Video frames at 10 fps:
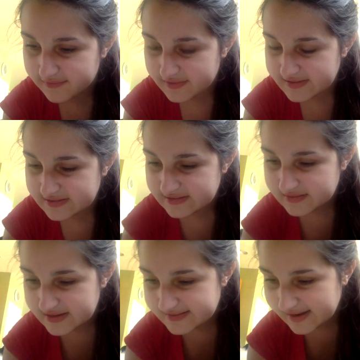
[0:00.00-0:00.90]
for
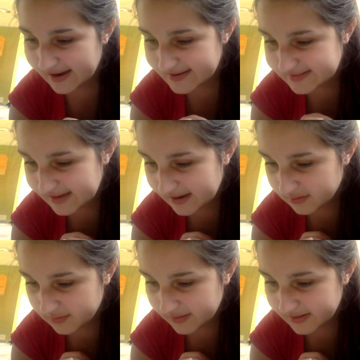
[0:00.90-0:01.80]
these guys now,
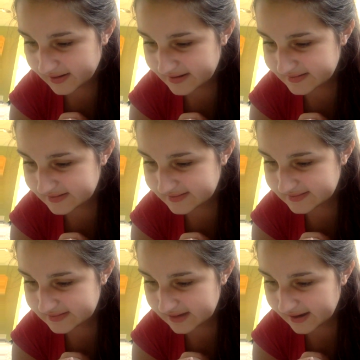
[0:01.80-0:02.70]
you guys.
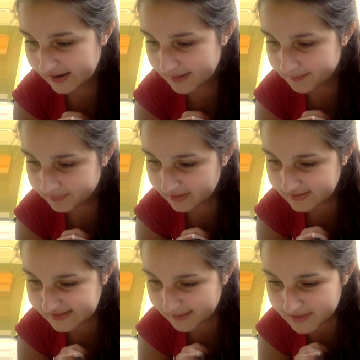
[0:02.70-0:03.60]
It's,
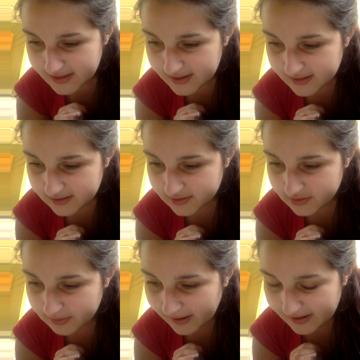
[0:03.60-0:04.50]
let's see.
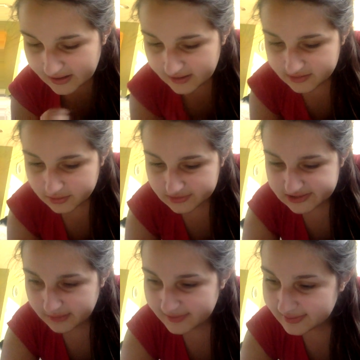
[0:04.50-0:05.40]
New body,
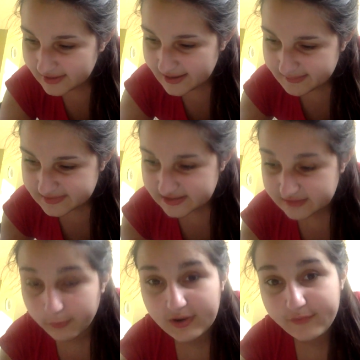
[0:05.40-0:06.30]
torso, and limbs is
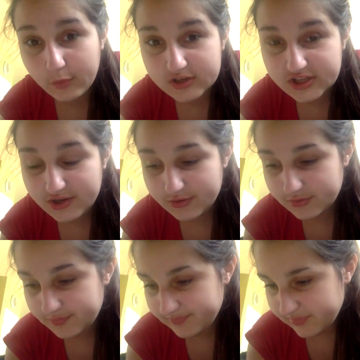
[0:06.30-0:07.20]

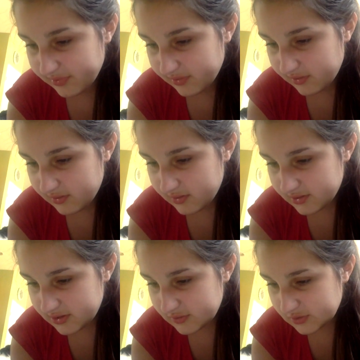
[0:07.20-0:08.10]
$44.2.
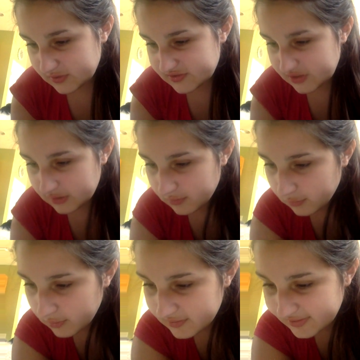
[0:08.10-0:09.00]
New torso
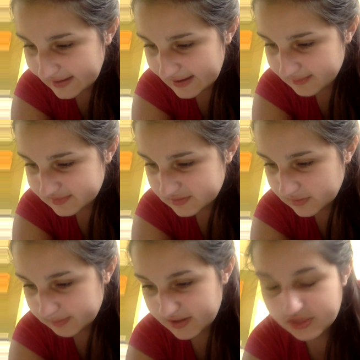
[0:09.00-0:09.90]
or limbs
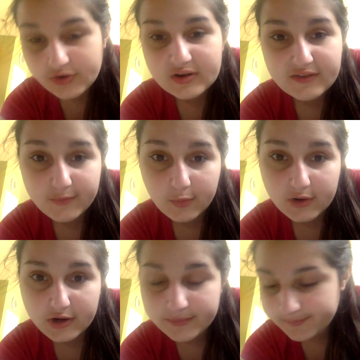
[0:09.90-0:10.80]
would be
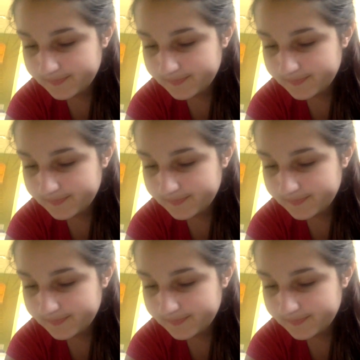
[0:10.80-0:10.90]
$34.